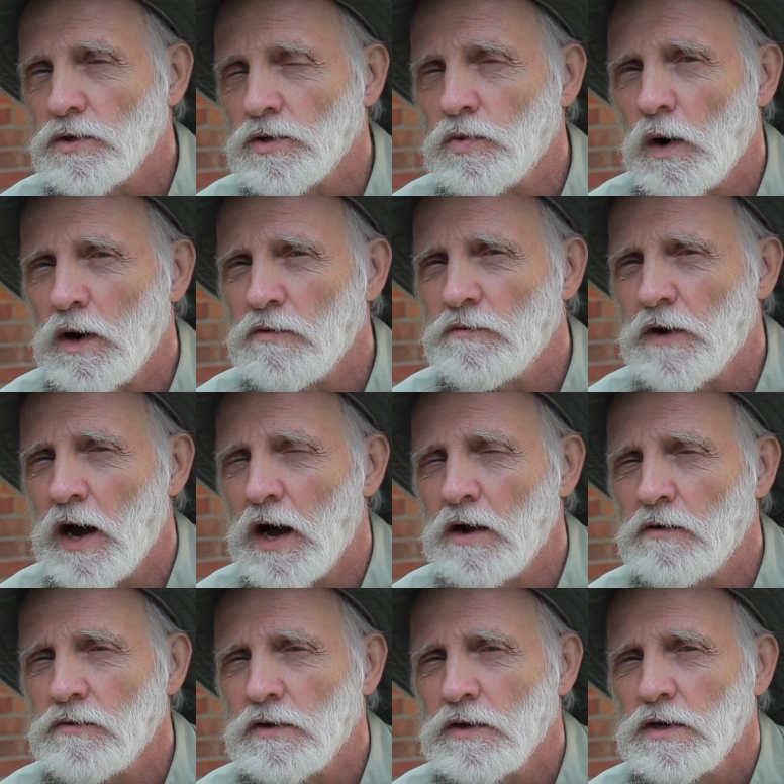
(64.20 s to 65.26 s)
in
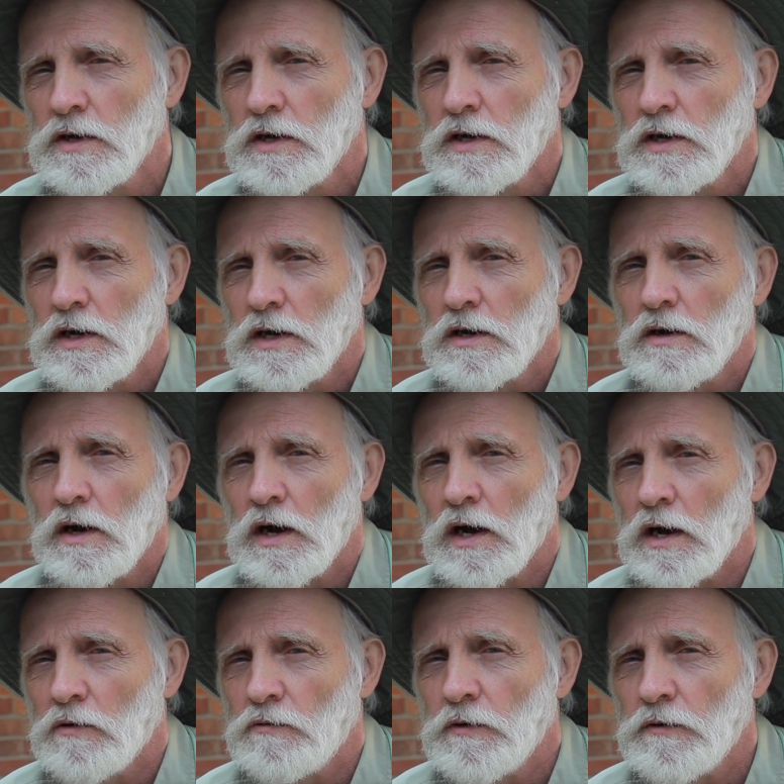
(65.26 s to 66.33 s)
25,
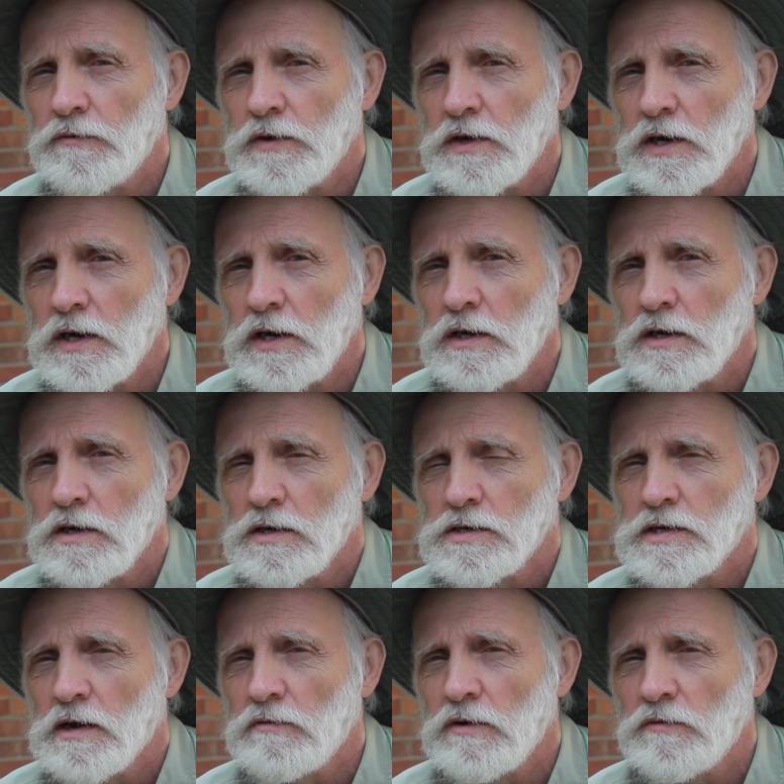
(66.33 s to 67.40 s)
50,
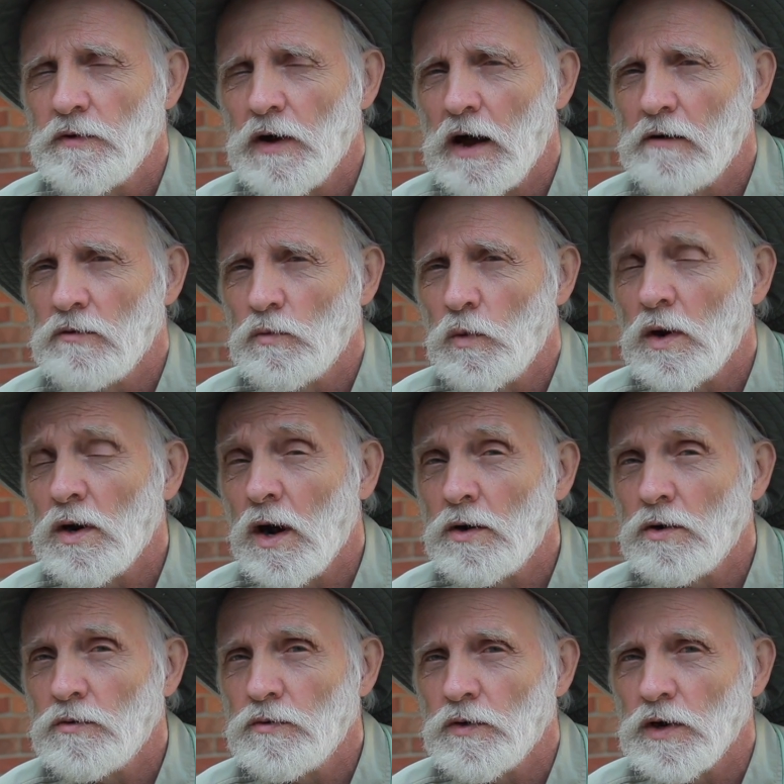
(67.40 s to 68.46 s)
75 and
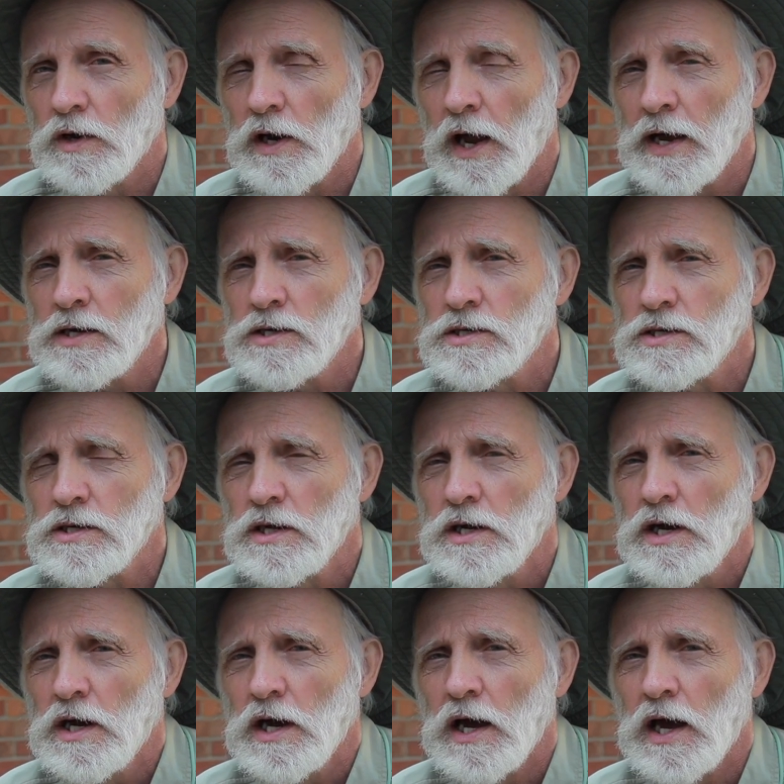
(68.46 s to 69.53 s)
100 foot lengths,
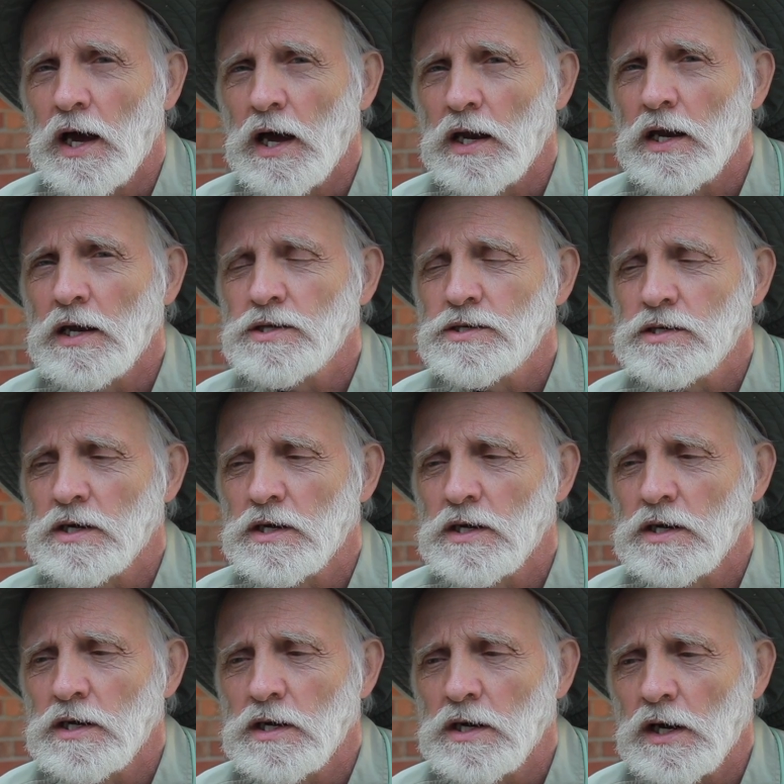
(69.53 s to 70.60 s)
and
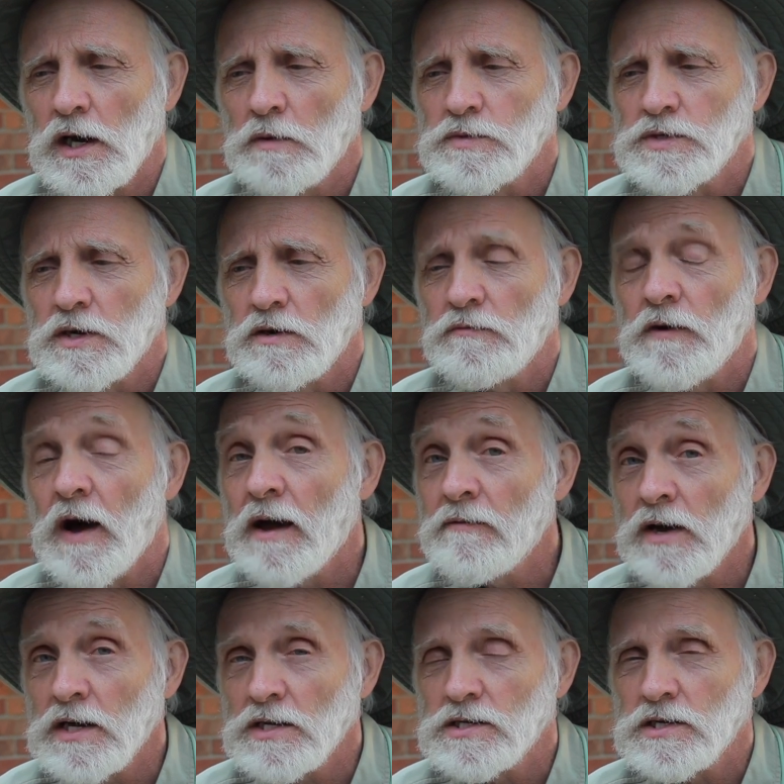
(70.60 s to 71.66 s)
it comes in a
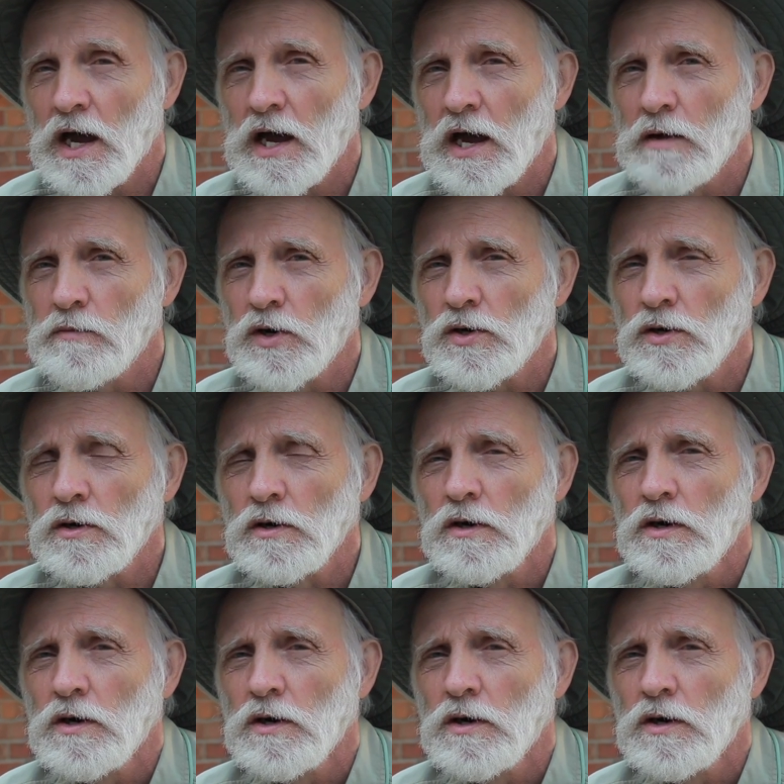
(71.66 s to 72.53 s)
5/8 diameter,